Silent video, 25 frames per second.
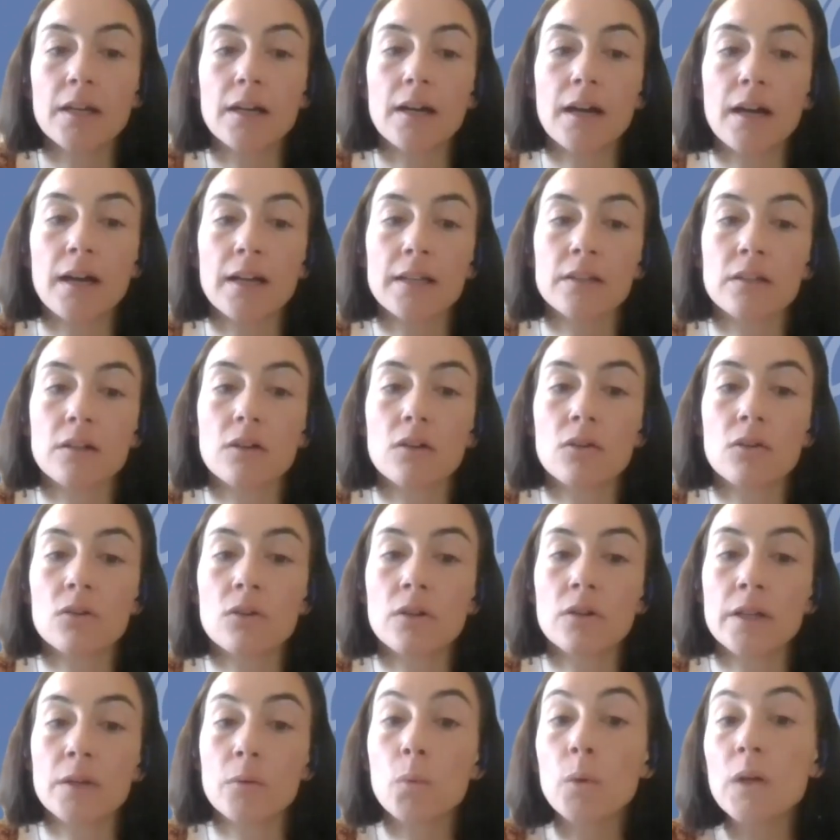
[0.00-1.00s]
and
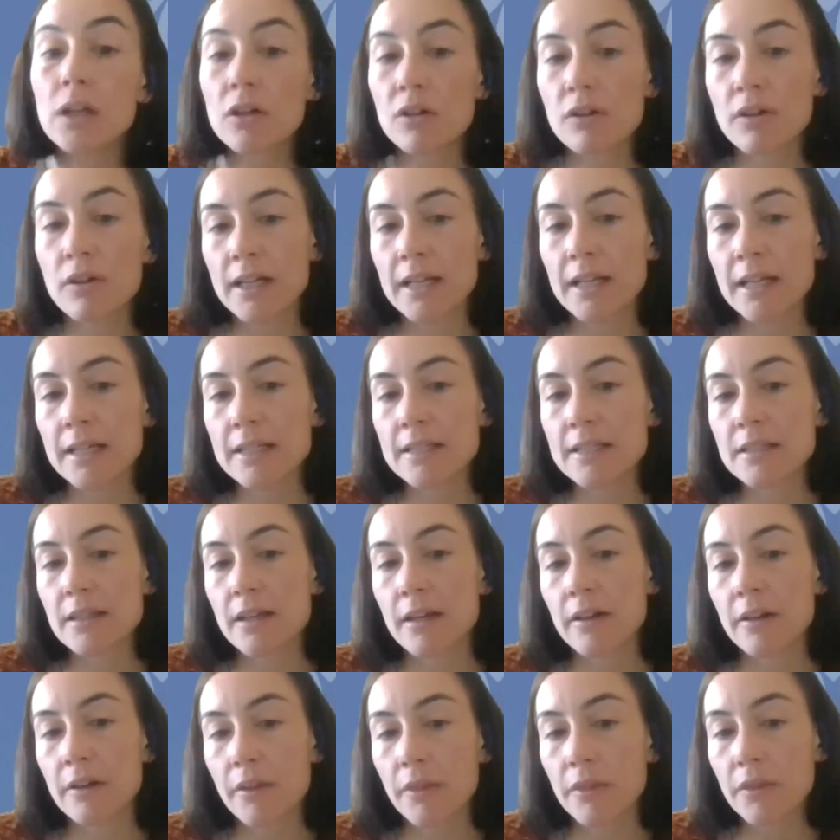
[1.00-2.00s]
will organize
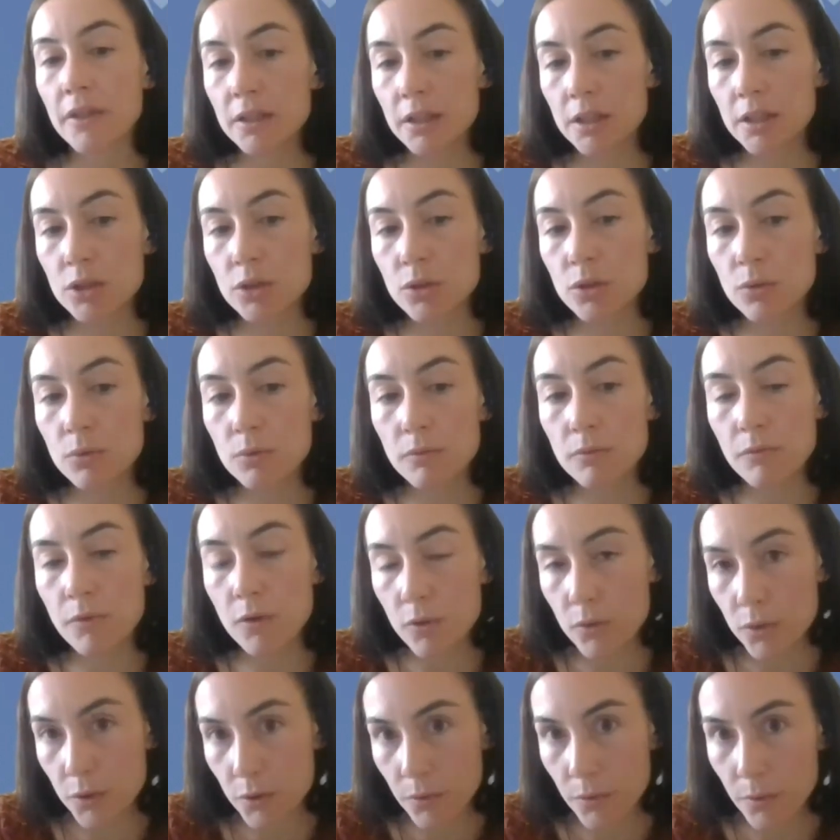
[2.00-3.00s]
32
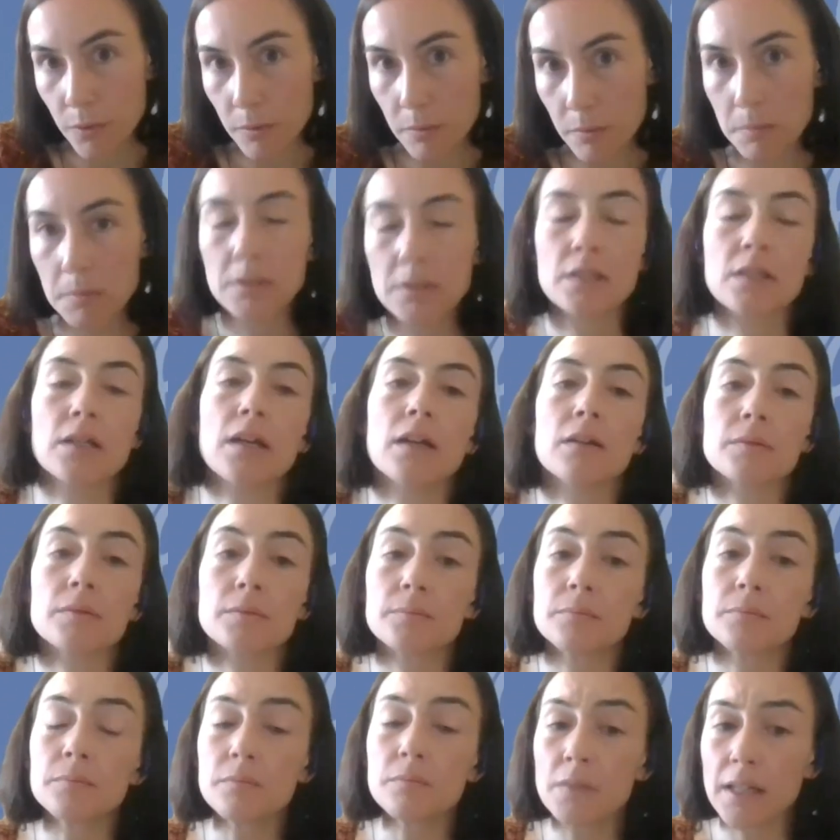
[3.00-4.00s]
focus groups
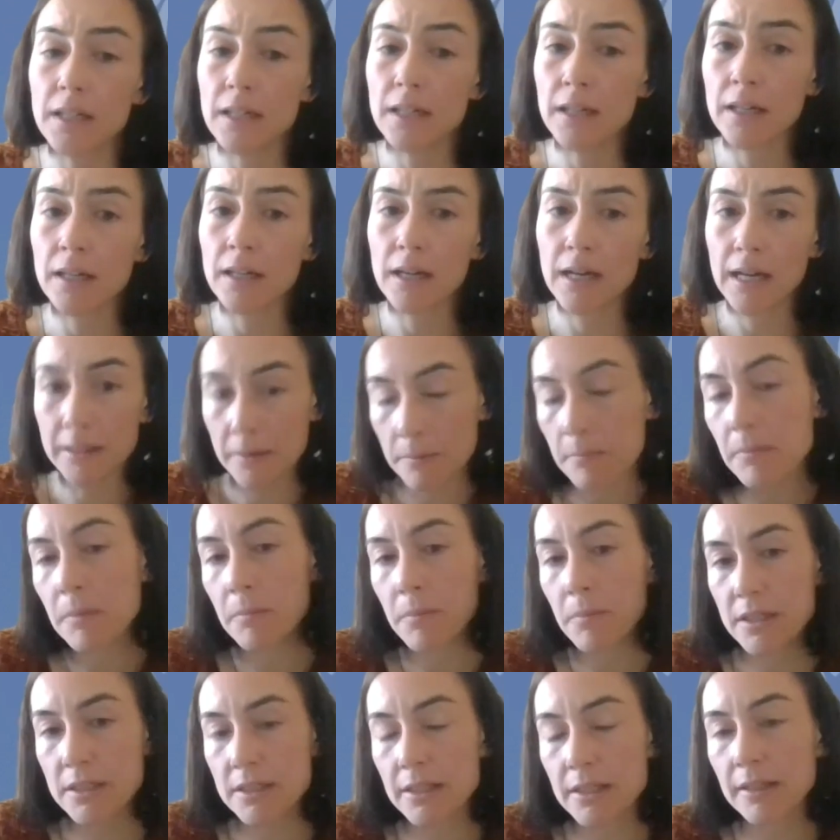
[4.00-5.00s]
at
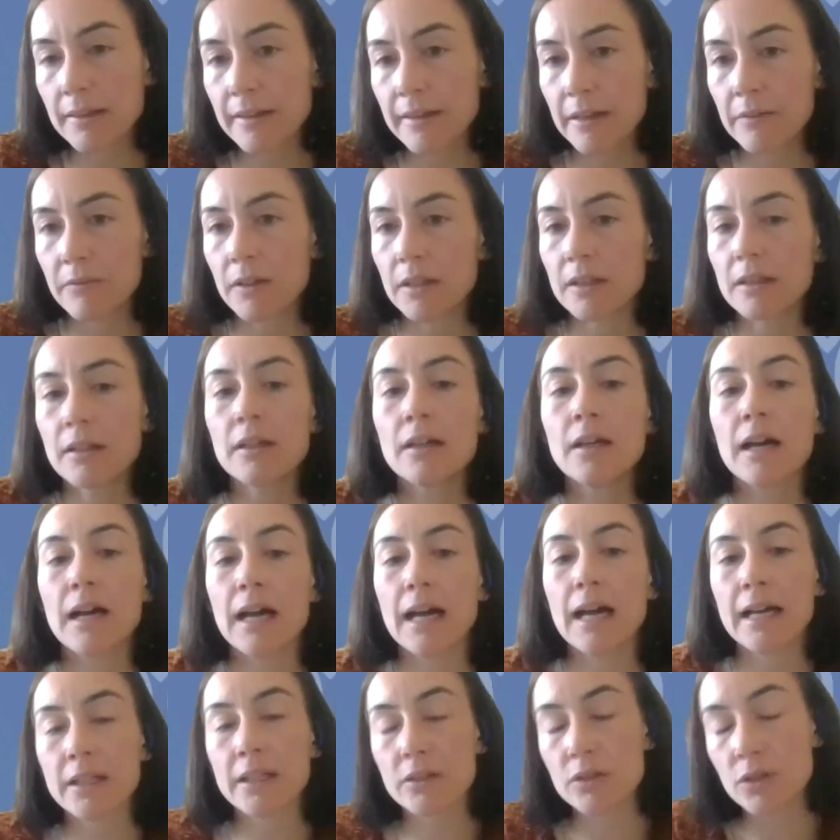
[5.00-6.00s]
member state level
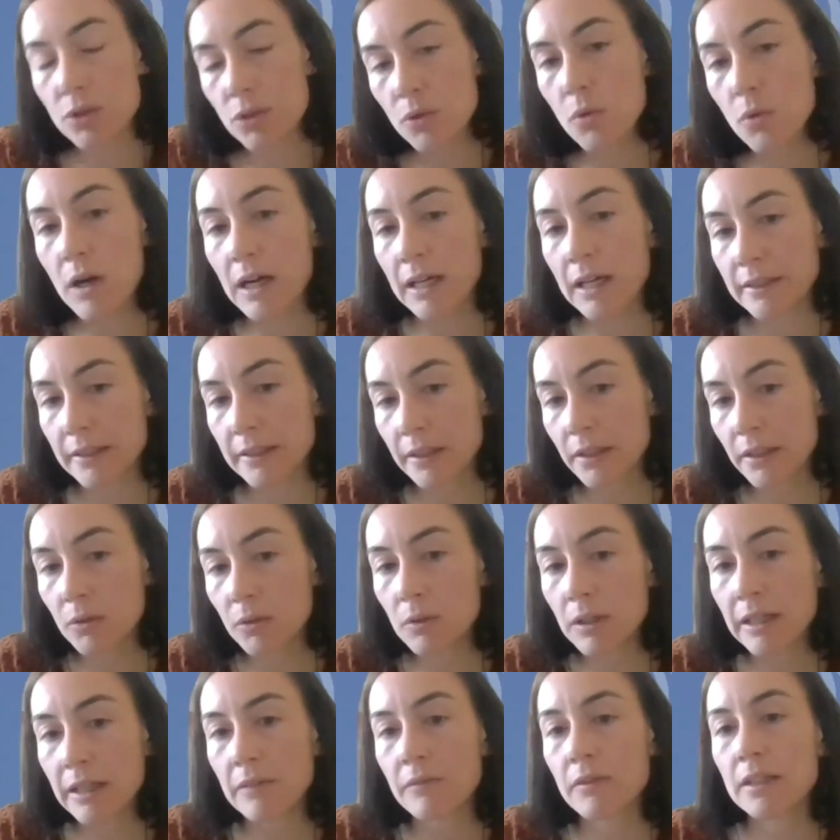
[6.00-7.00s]
and 2 at EU
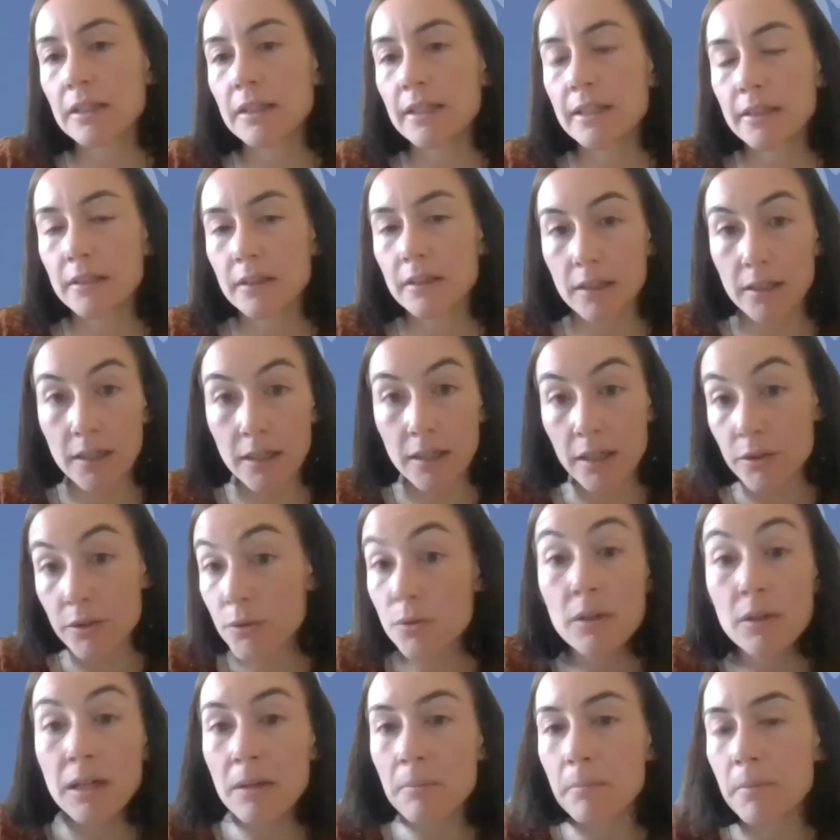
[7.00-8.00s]
level. Then
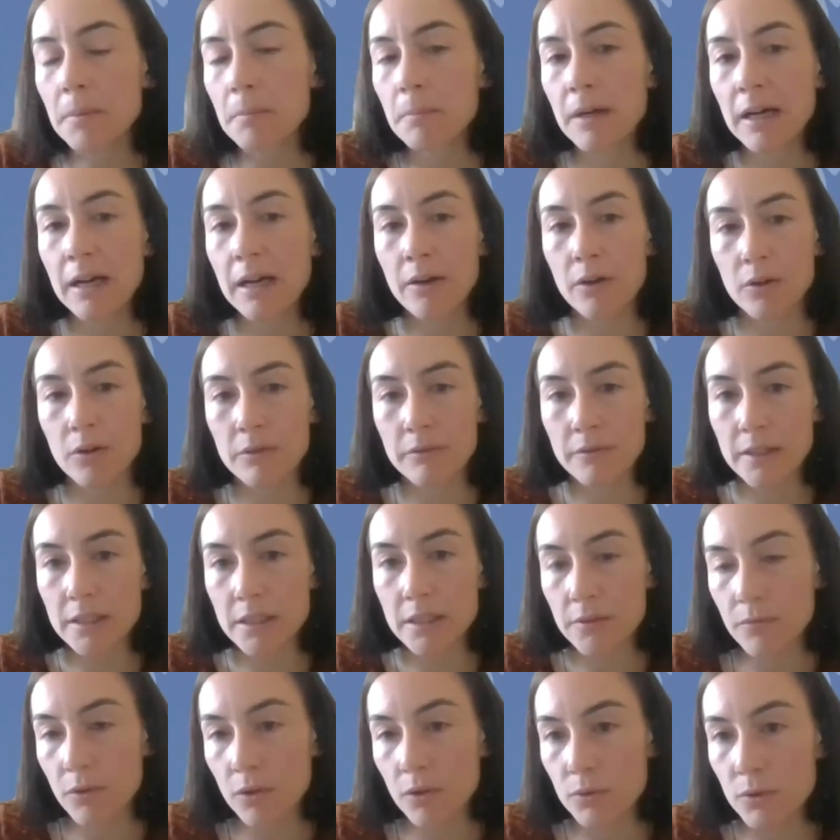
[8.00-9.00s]
you can be part of
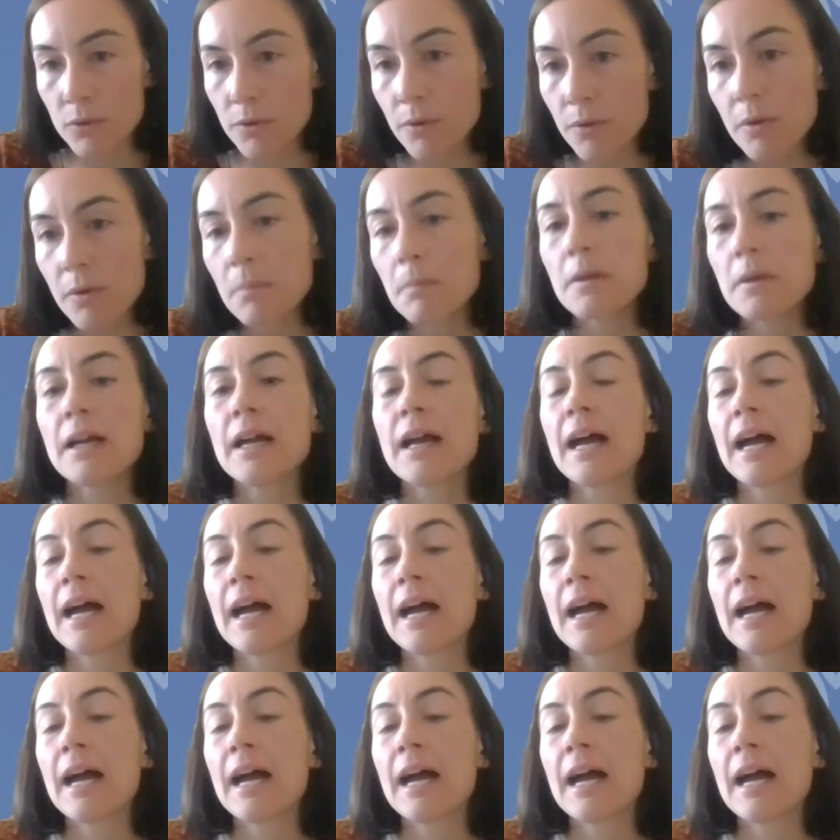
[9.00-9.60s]
this focus group.